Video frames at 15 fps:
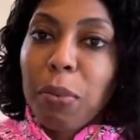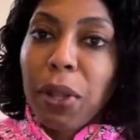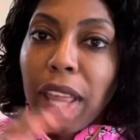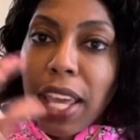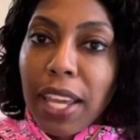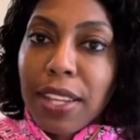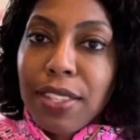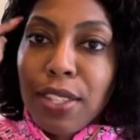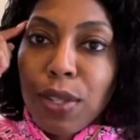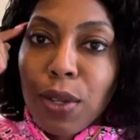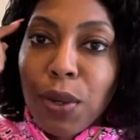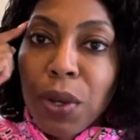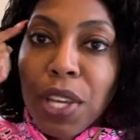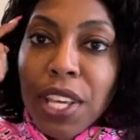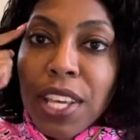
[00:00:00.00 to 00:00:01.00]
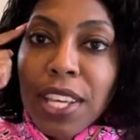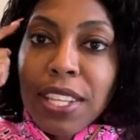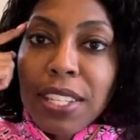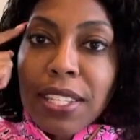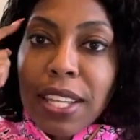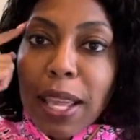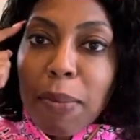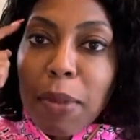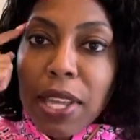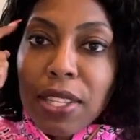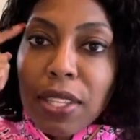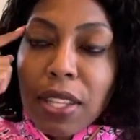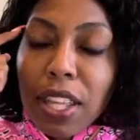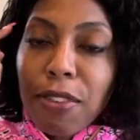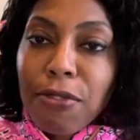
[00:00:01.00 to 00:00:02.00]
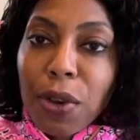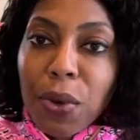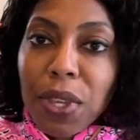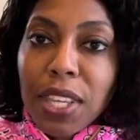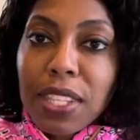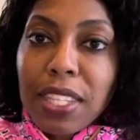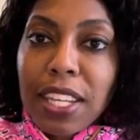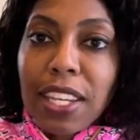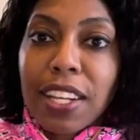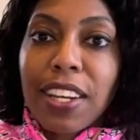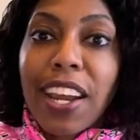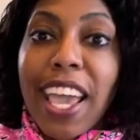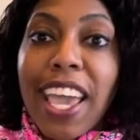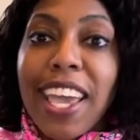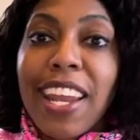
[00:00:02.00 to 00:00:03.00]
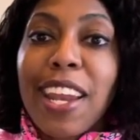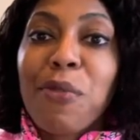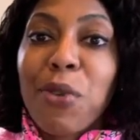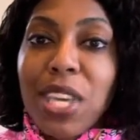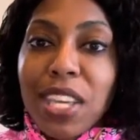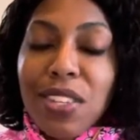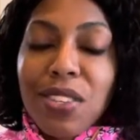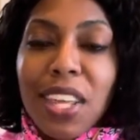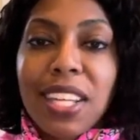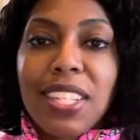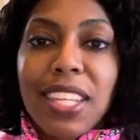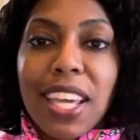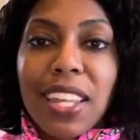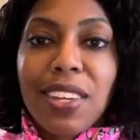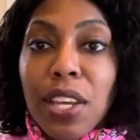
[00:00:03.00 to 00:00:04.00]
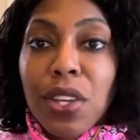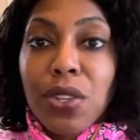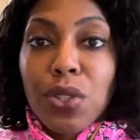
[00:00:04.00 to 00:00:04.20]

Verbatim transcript: plan to stay mentally focused here. And we can do that together.